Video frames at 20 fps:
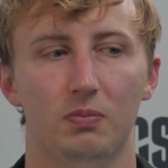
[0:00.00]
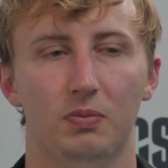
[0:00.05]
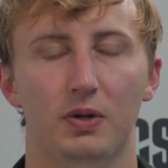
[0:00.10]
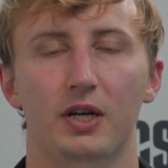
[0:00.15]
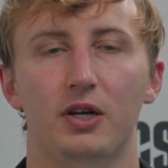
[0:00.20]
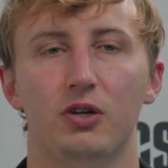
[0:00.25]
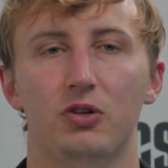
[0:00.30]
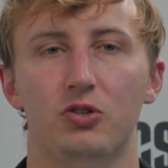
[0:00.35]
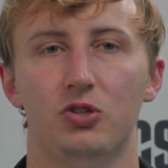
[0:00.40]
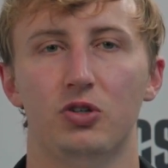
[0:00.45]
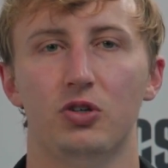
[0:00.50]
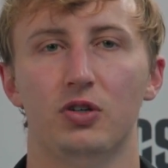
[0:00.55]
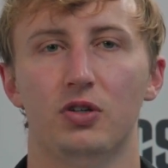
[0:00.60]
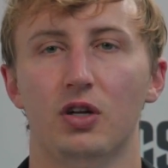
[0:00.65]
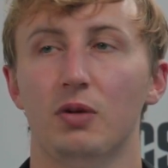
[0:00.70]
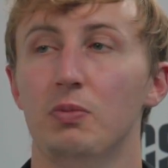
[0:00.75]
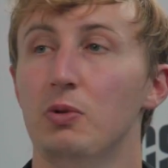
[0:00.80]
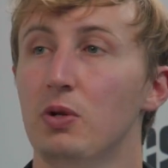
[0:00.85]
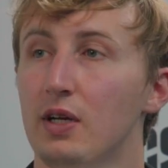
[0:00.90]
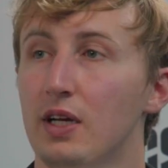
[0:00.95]
players should
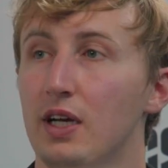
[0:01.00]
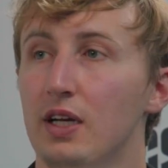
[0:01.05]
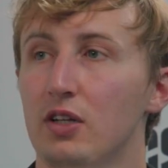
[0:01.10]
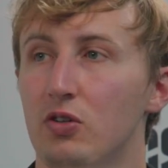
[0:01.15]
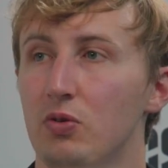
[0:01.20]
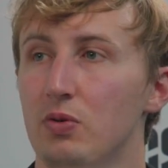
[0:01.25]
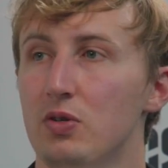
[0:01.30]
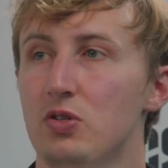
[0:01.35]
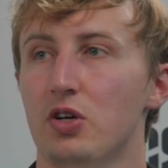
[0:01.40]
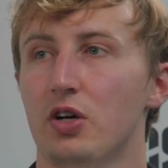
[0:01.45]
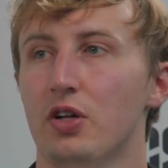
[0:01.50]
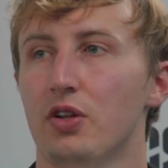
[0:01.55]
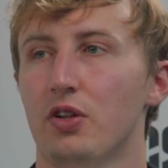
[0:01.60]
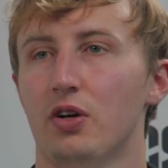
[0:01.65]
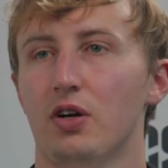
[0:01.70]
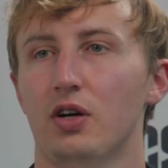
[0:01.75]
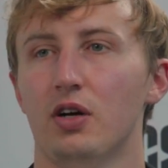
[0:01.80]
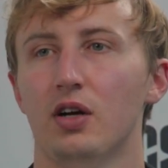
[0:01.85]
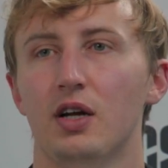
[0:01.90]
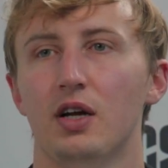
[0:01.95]
communicate to each
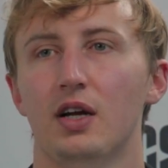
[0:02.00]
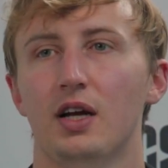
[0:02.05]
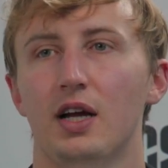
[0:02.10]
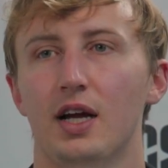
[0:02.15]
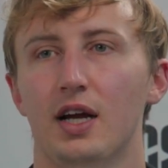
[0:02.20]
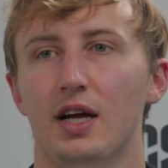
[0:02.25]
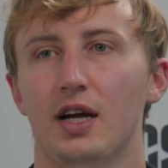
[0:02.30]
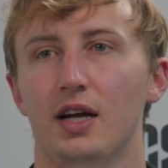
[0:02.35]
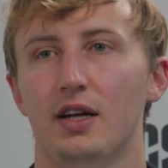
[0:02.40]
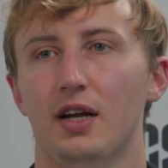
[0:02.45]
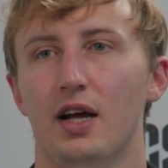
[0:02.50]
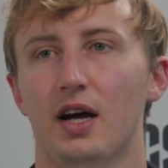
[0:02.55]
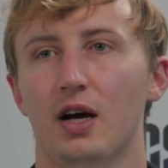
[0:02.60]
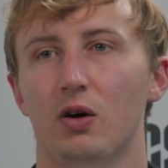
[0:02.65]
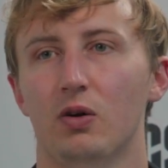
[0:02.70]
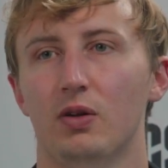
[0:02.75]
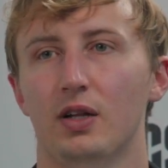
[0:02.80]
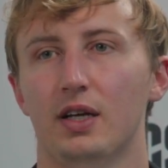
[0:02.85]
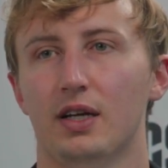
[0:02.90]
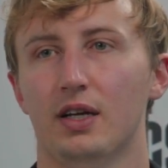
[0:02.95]
other and
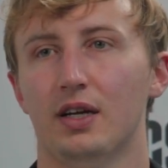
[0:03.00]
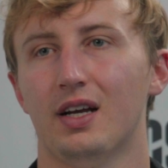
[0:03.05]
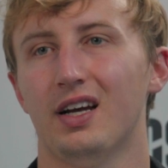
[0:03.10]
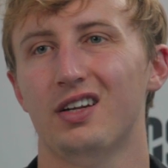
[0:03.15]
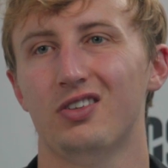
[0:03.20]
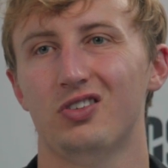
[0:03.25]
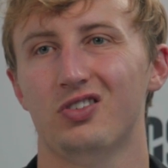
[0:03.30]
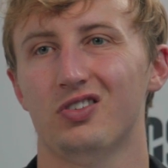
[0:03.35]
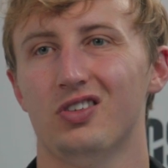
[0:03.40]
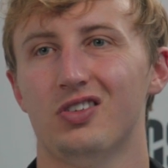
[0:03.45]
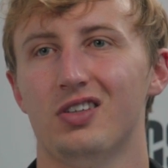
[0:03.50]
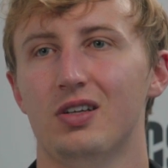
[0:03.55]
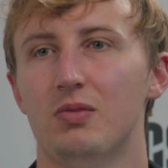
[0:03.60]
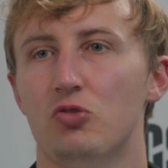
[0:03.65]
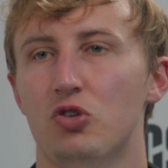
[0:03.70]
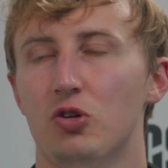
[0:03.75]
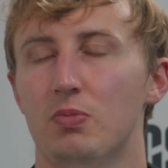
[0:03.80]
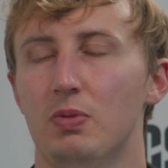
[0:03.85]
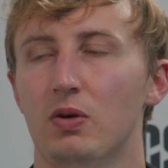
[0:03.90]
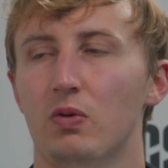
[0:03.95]
how like kind of just a team
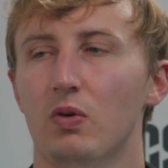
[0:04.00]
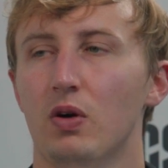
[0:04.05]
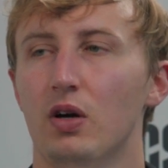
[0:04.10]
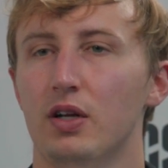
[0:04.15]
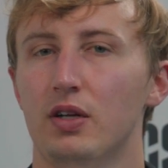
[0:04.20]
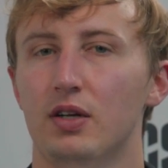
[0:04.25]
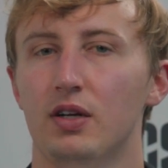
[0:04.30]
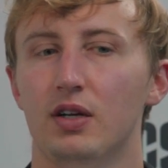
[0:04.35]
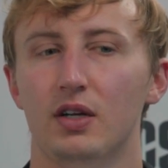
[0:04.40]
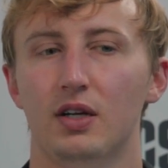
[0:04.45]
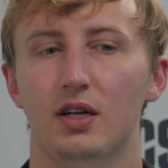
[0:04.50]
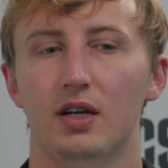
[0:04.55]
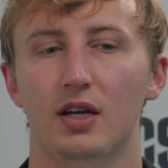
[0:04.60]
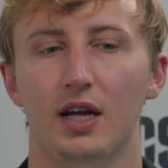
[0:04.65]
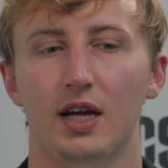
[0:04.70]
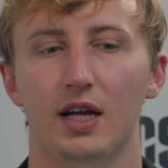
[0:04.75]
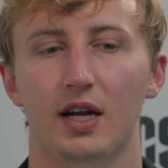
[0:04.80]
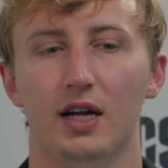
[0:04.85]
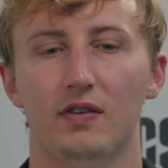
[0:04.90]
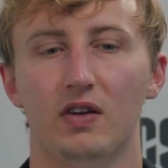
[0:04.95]
should be run.
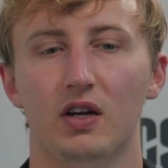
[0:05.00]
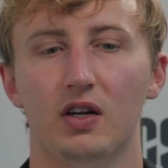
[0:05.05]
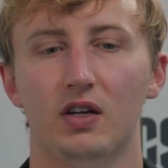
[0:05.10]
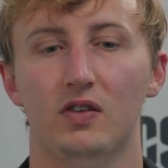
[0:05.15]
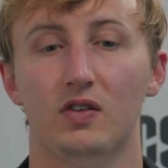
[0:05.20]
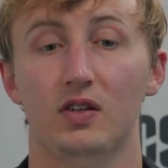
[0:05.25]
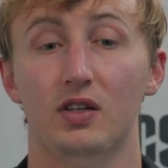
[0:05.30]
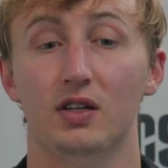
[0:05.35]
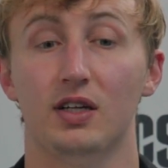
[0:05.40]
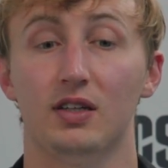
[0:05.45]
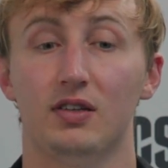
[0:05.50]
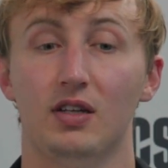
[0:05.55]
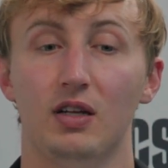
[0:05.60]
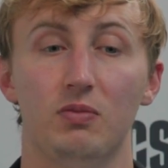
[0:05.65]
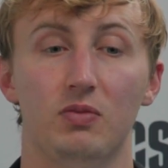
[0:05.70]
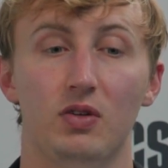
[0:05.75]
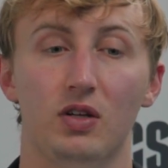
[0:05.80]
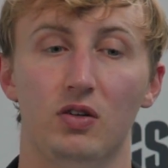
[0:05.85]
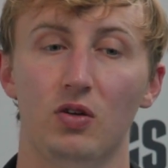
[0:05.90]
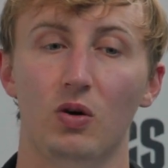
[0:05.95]
And I've got to see like
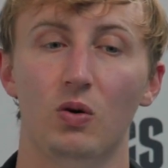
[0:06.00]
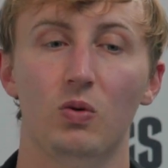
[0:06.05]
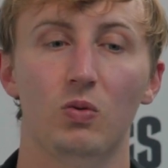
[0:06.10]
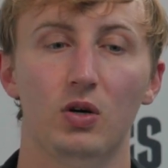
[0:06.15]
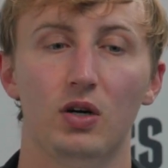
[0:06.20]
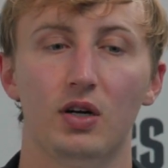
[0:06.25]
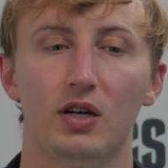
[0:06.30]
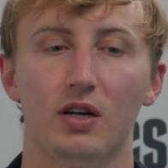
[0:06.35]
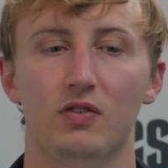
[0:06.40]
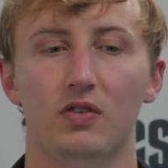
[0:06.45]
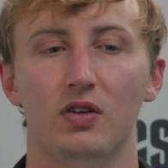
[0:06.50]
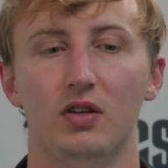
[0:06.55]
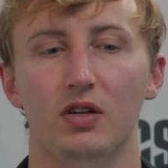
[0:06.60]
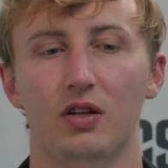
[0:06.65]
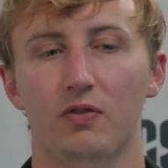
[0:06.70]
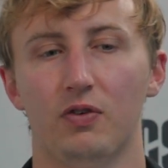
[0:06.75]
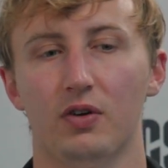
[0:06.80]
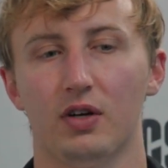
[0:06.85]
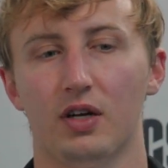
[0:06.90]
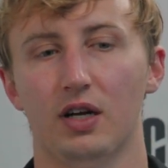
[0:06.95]
teams that don't work. I've seen
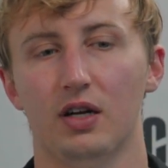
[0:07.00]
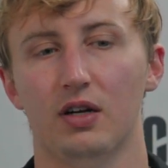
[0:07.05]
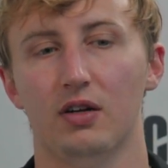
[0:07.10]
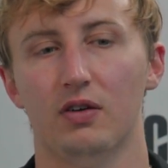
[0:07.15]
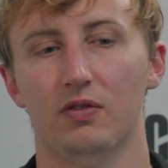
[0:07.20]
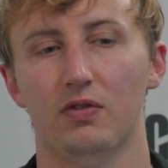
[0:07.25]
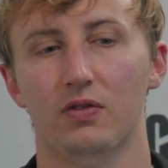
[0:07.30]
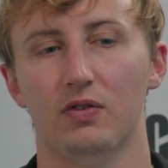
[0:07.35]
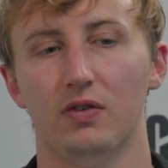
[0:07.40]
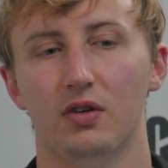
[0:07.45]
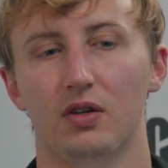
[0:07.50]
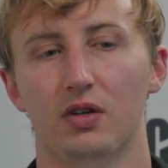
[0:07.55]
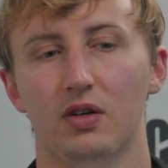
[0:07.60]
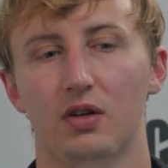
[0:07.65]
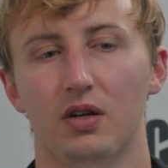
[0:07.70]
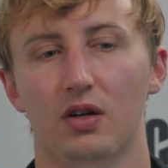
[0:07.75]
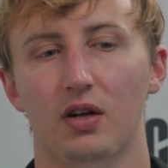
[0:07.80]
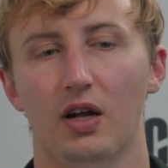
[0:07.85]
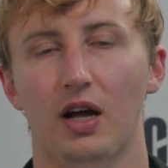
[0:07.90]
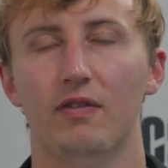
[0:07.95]
different I
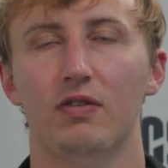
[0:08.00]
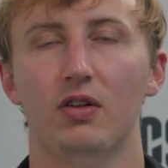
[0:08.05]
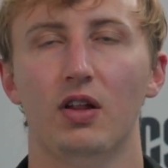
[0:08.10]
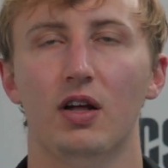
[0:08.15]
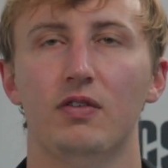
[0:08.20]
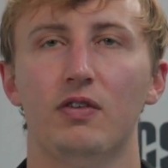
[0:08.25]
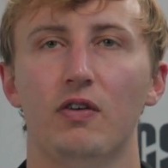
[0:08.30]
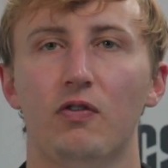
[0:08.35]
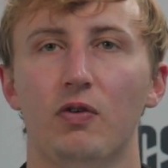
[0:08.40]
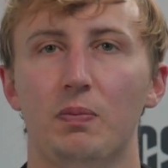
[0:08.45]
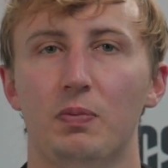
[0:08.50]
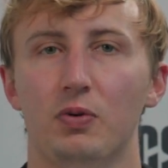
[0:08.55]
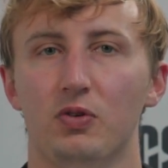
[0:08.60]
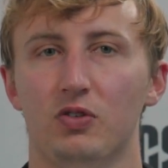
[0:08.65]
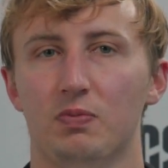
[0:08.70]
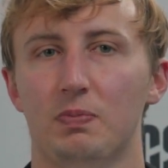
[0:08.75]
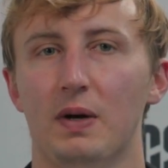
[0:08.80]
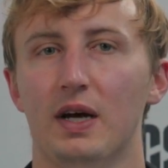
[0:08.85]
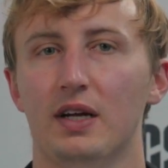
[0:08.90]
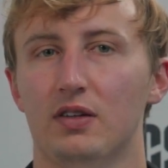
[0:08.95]
have a lot of different
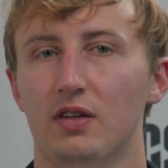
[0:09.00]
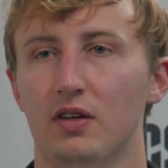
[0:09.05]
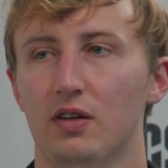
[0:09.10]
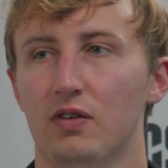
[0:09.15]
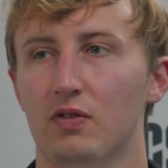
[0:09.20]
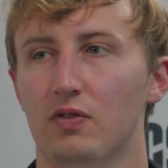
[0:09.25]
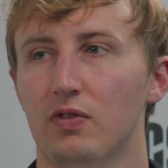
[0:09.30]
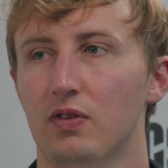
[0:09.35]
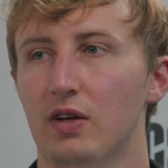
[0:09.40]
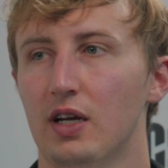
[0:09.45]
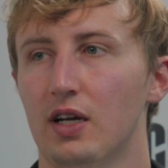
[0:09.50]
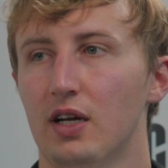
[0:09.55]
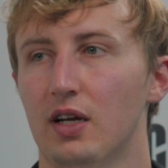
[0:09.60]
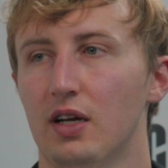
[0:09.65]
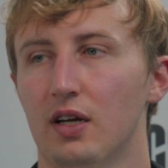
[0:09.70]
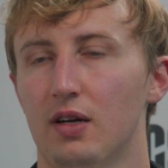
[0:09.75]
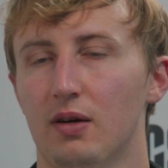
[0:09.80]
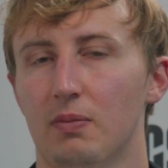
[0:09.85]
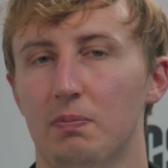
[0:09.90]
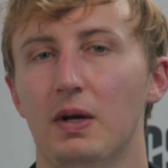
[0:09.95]
perspective
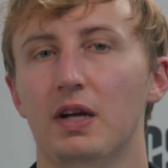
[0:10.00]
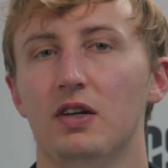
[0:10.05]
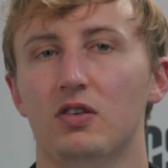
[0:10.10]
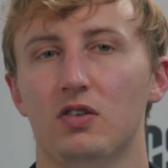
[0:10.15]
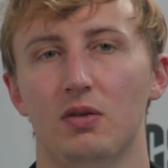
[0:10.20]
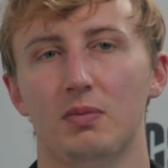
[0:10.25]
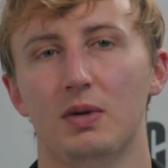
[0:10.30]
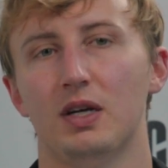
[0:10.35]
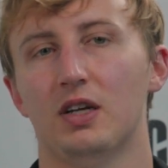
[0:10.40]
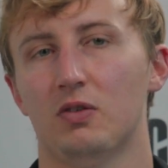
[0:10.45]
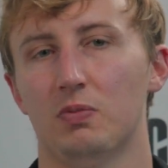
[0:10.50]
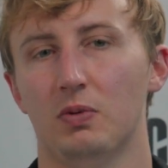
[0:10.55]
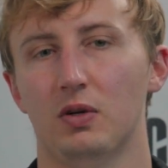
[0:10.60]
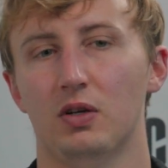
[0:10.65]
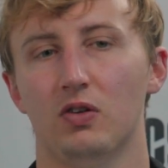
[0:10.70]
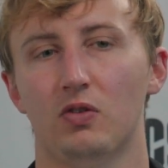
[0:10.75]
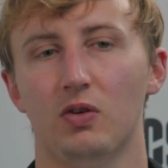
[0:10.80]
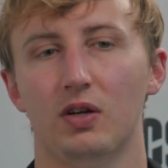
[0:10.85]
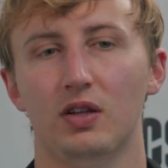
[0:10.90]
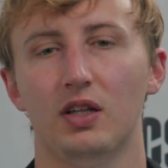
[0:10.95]
based on my
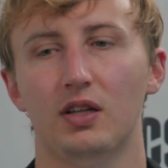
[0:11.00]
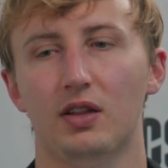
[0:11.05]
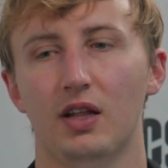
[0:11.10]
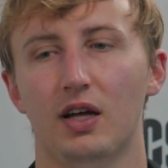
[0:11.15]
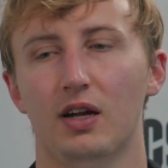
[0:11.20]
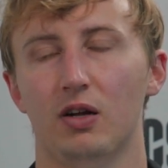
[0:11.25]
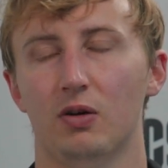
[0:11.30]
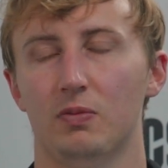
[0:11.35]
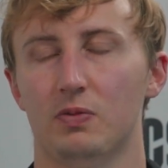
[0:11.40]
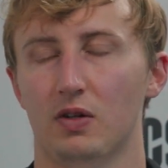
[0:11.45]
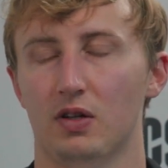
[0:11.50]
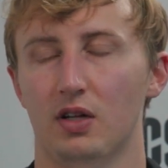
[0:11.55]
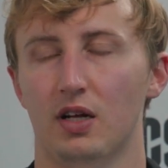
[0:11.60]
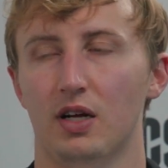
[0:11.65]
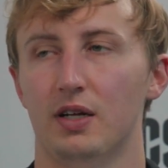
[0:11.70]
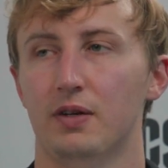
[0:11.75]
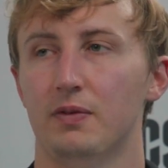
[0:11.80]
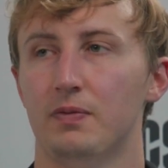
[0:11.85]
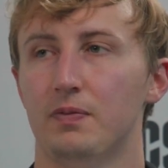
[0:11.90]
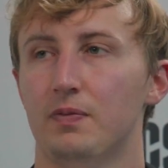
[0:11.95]
experience. So I think that helps a
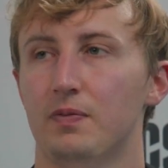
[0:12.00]
lot.